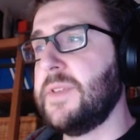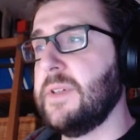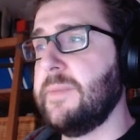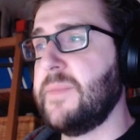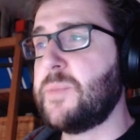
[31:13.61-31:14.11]

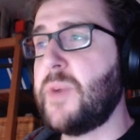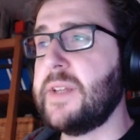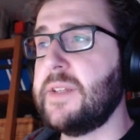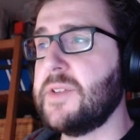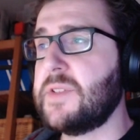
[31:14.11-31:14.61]

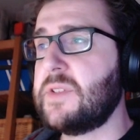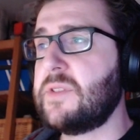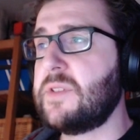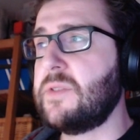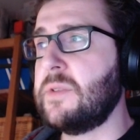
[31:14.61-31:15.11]
sprite. There's
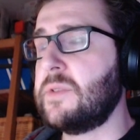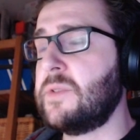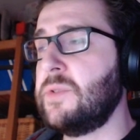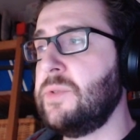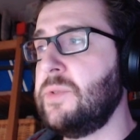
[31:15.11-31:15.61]

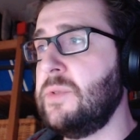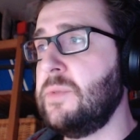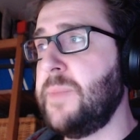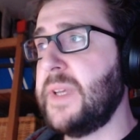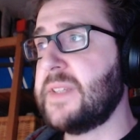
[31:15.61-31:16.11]
two
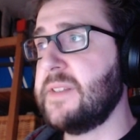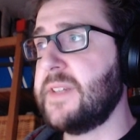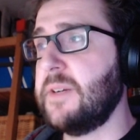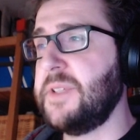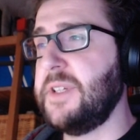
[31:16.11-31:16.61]
pixels
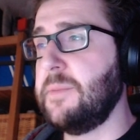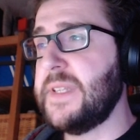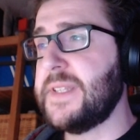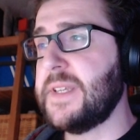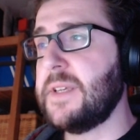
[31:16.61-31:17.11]
down here
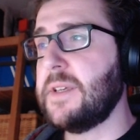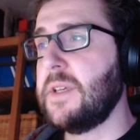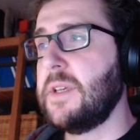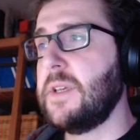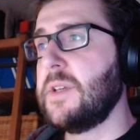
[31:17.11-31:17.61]
missing.
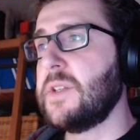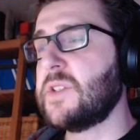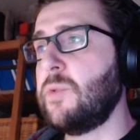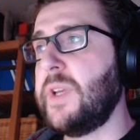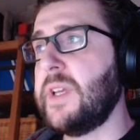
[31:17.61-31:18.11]

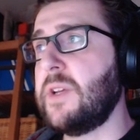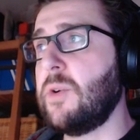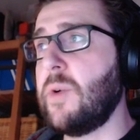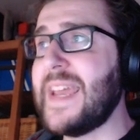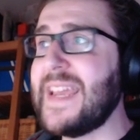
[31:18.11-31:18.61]
So we can
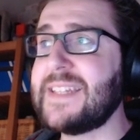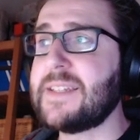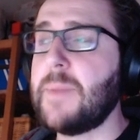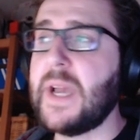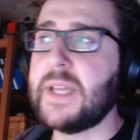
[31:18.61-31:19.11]
go 8
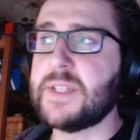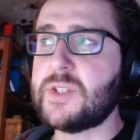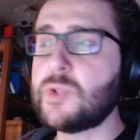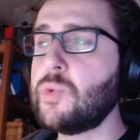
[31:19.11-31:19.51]
minus 2,